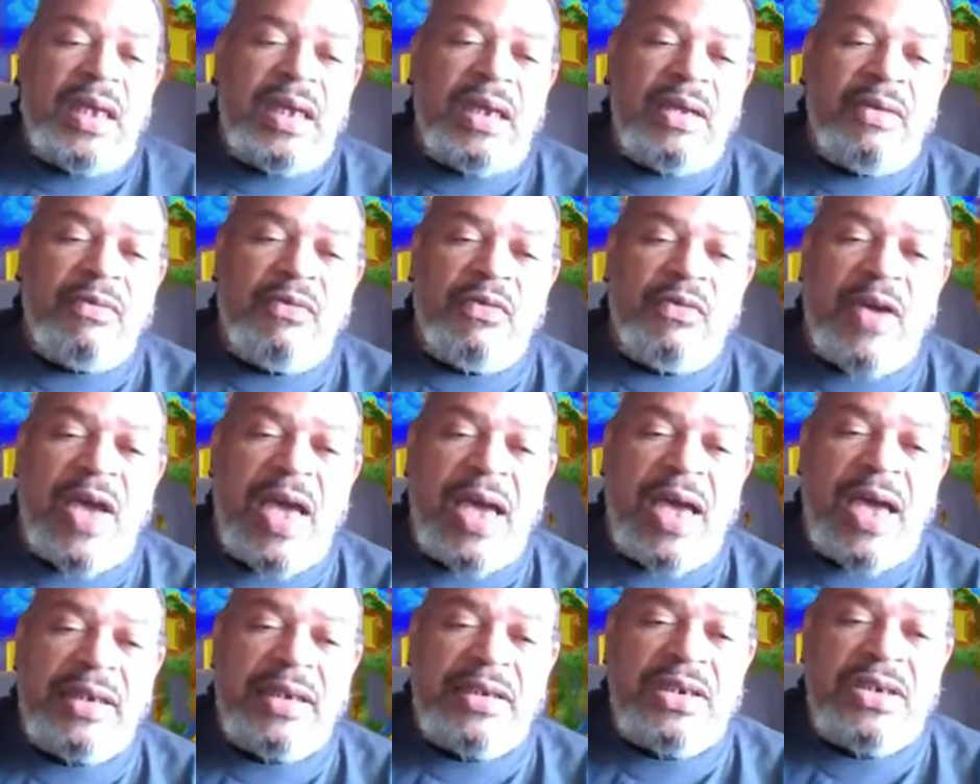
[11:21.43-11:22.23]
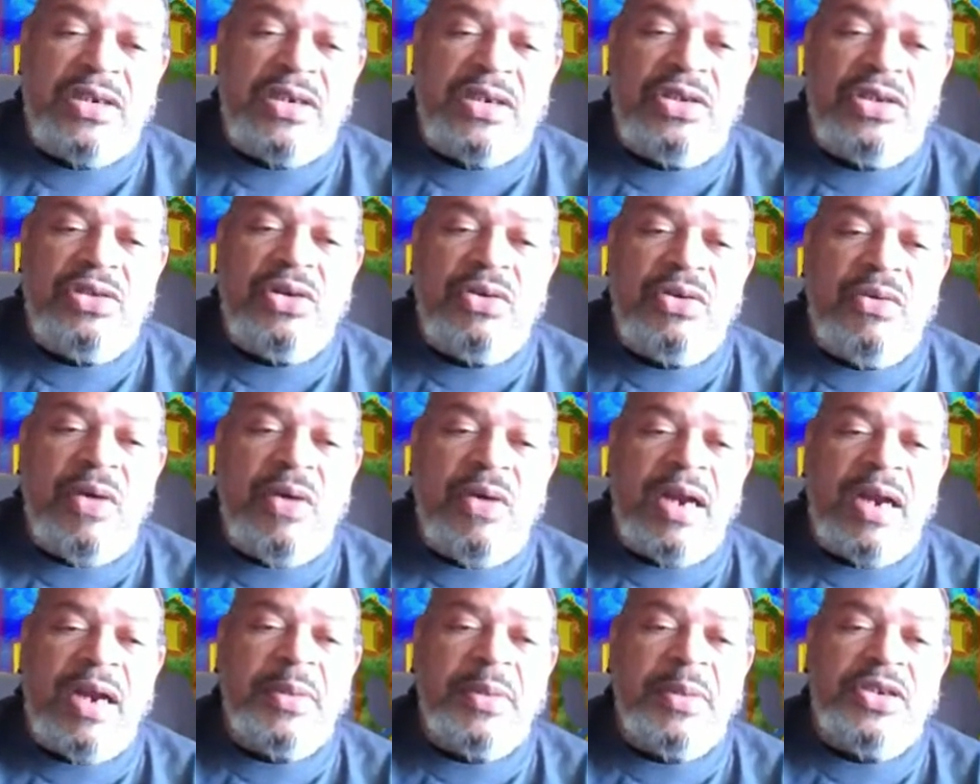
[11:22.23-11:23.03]
In fact, in
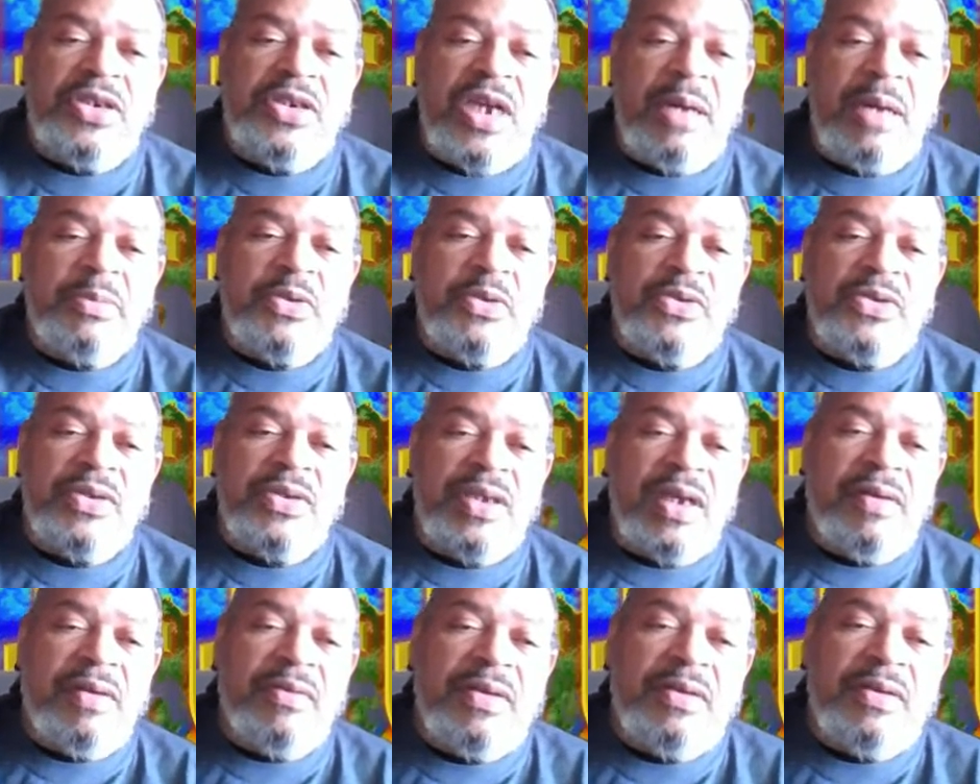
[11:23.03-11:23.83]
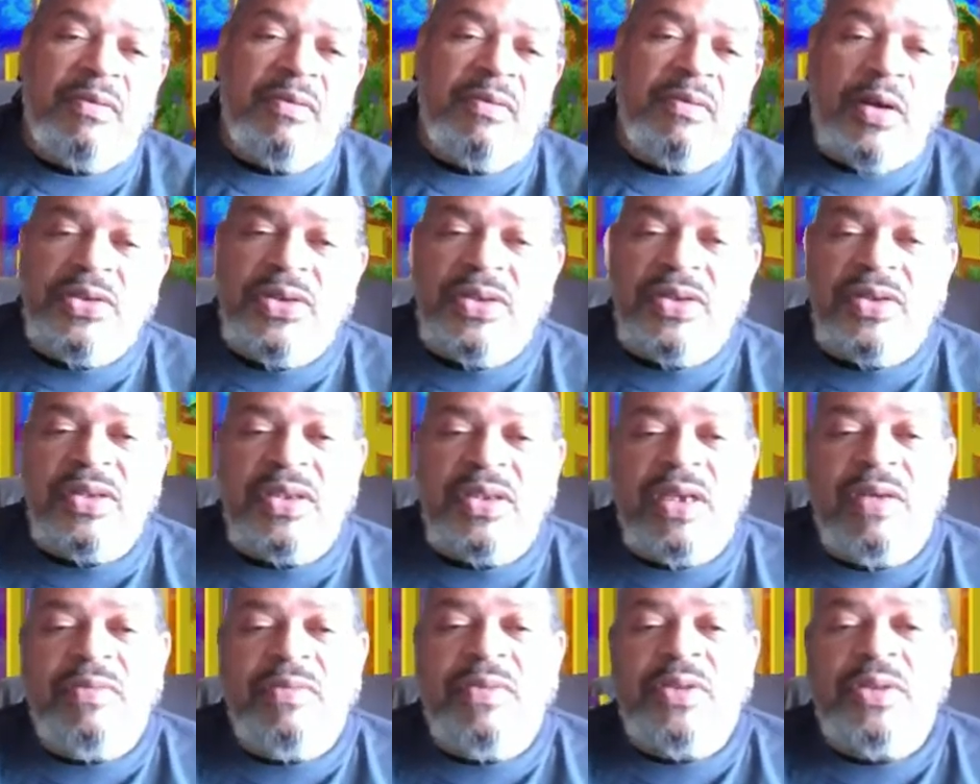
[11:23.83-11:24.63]
Deuteronomy chapter 7, verses
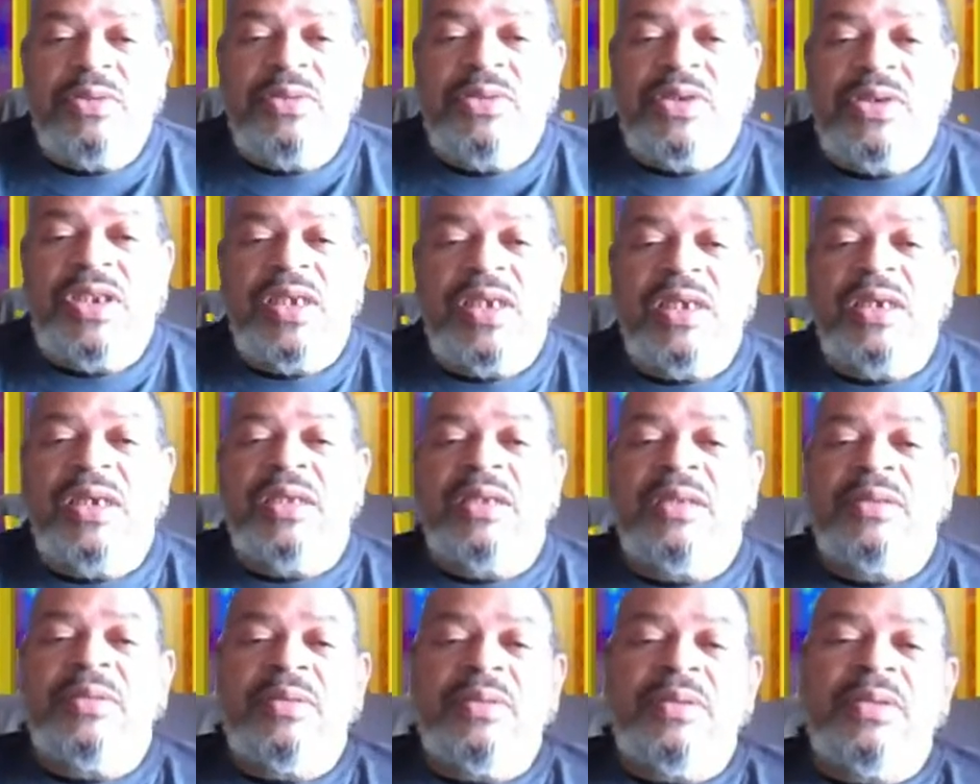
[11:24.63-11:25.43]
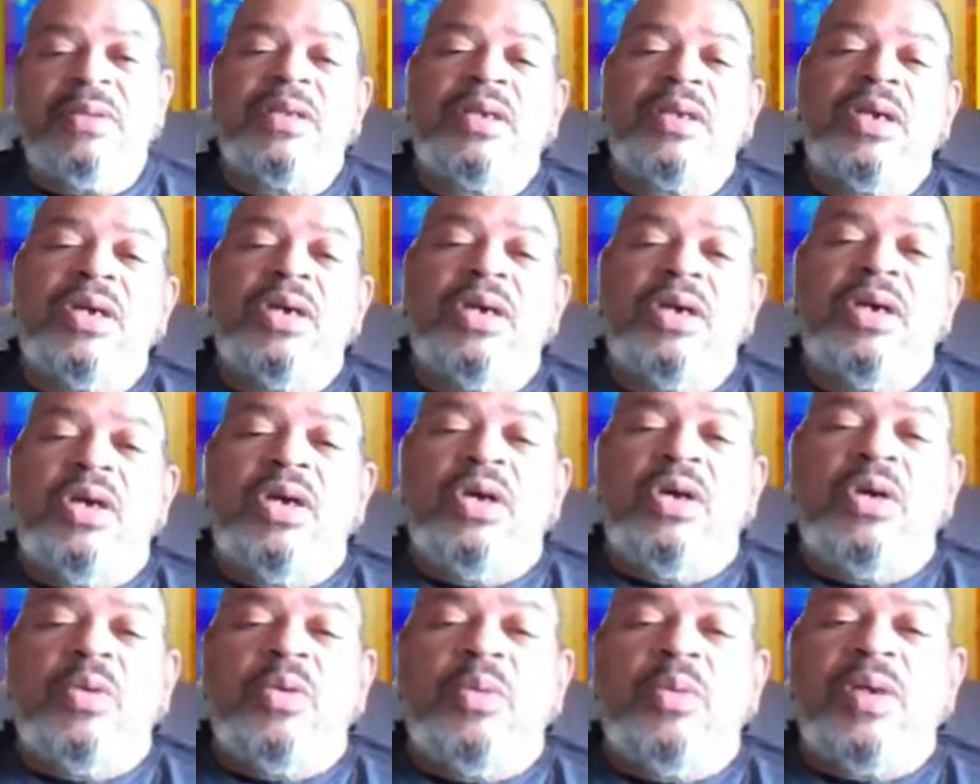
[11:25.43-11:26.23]
7 through 10,
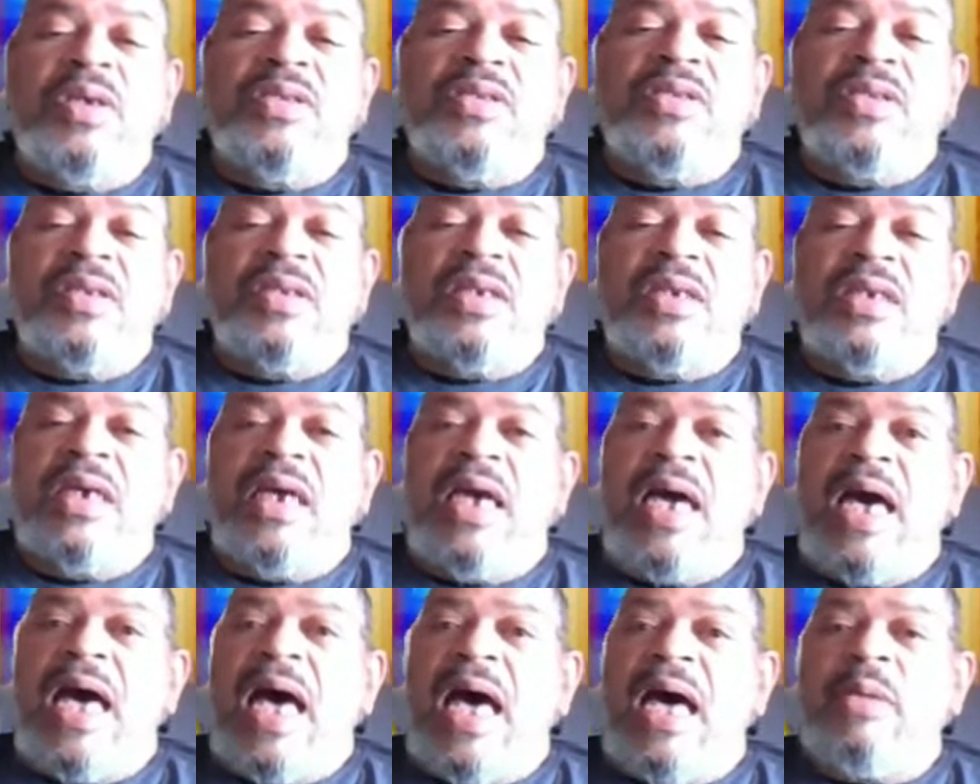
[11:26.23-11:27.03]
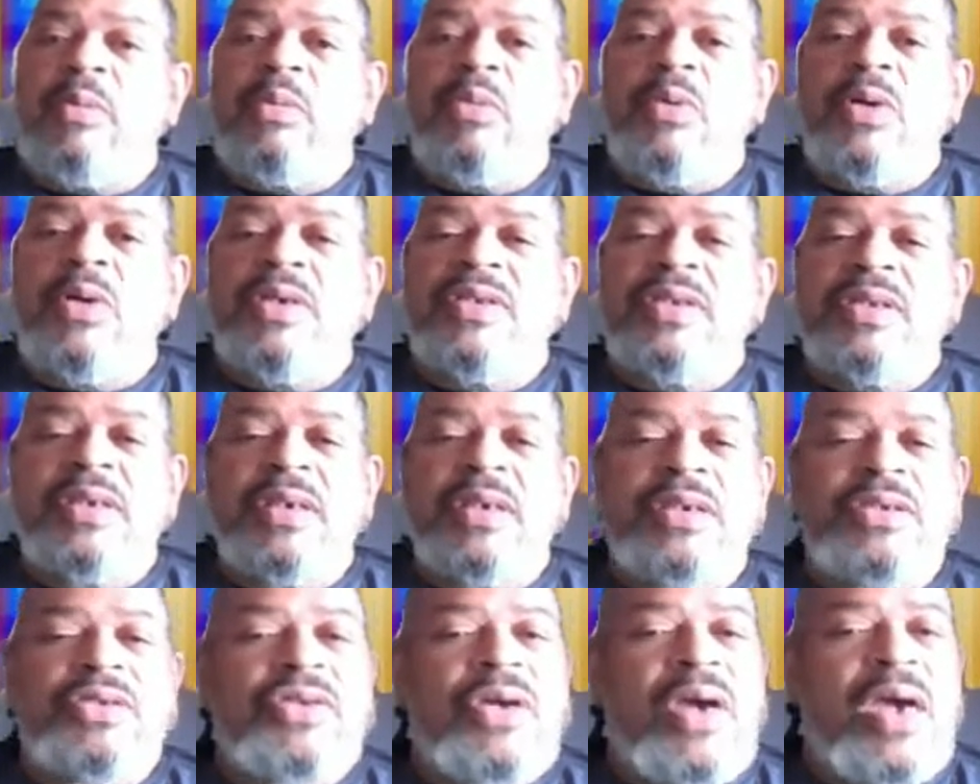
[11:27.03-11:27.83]
we see God wasn't
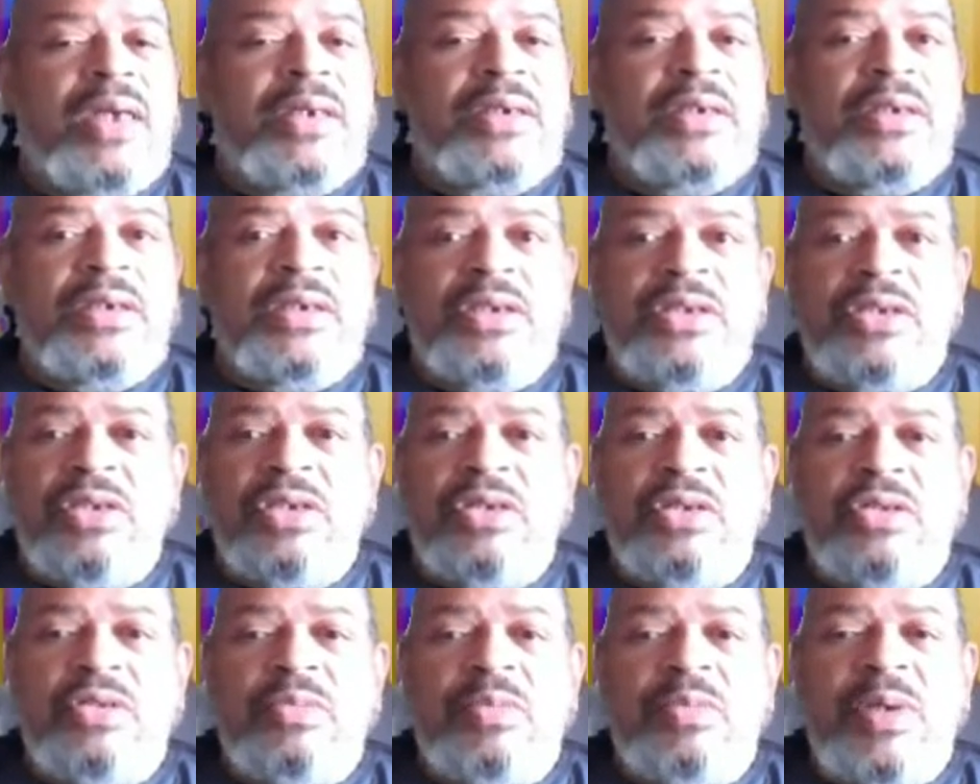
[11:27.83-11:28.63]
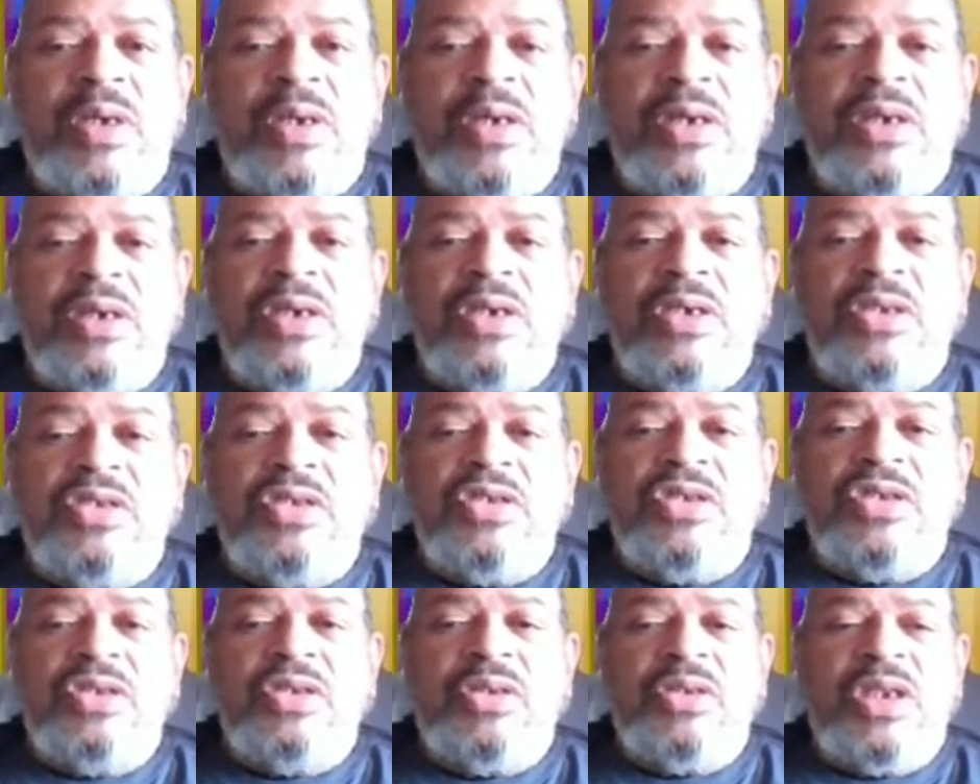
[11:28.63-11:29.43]
attracted to you because
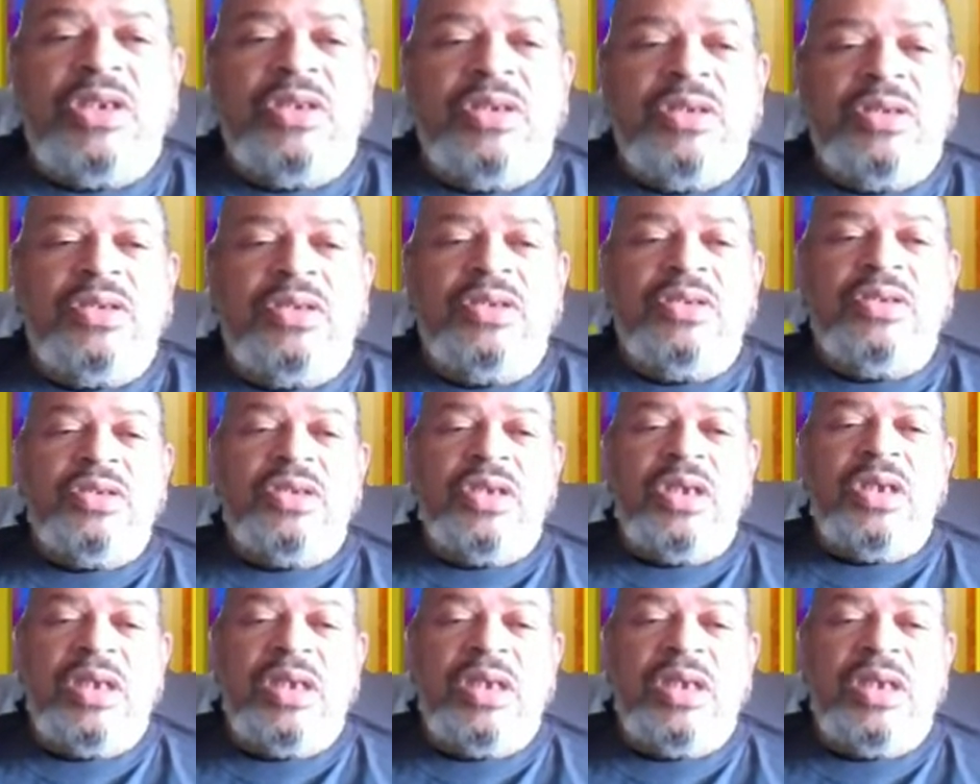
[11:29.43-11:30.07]
you didn't,